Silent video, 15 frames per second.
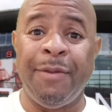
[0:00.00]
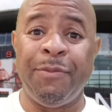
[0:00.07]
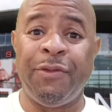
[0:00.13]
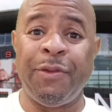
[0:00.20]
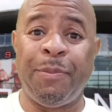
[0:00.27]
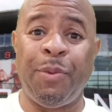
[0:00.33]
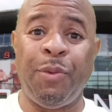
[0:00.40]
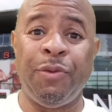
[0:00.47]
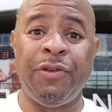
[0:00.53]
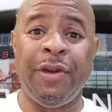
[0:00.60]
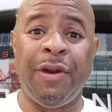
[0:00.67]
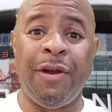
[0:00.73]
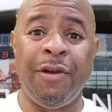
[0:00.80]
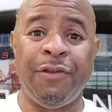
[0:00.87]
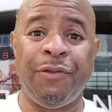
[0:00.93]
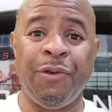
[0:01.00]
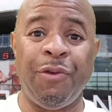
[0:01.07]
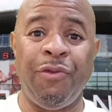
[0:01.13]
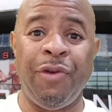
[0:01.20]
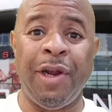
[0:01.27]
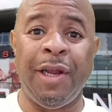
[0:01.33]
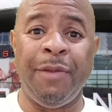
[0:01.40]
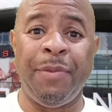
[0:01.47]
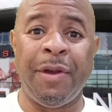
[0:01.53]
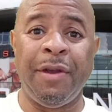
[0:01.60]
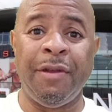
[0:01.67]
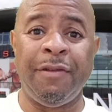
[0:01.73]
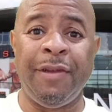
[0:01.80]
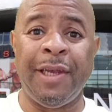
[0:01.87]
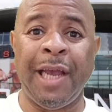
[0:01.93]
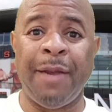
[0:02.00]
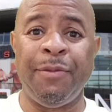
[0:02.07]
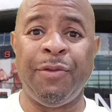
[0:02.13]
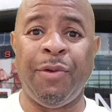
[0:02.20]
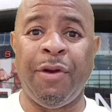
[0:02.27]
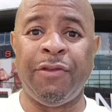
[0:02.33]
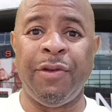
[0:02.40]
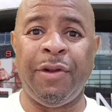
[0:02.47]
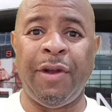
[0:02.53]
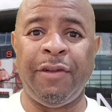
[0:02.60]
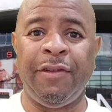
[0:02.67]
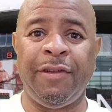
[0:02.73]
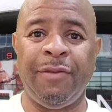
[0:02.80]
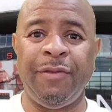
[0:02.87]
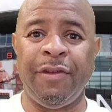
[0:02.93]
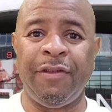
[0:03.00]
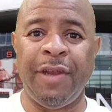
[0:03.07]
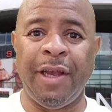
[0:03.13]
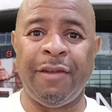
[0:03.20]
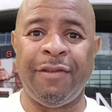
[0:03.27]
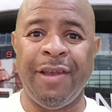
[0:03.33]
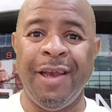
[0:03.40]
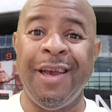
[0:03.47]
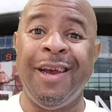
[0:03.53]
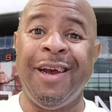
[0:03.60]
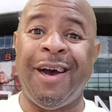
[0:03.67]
supporting Arsenal, really, because he came to Arsenal in 1976.